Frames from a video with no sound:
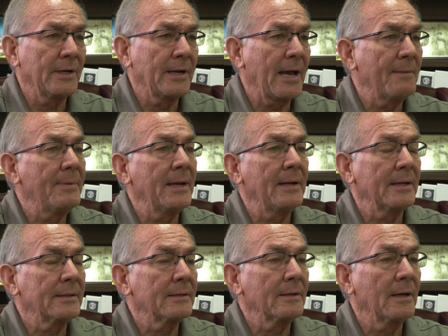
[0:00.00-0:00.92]
And I've been
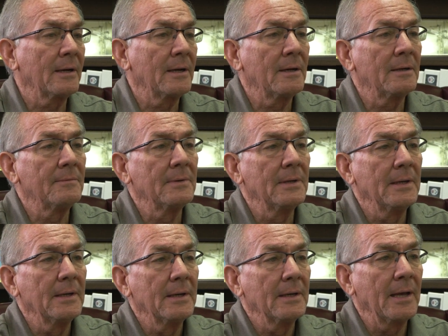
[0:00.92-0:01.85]
at uh,
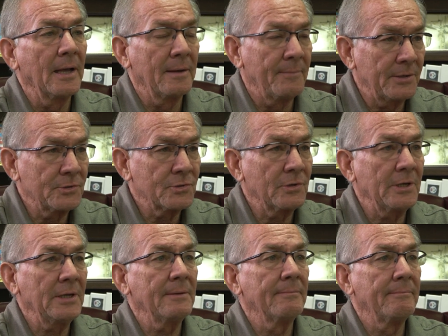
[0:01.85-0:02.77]

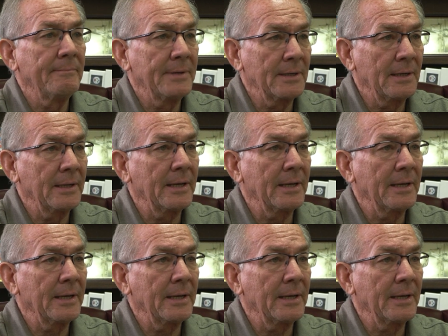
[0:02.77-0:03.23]
elementary, middle,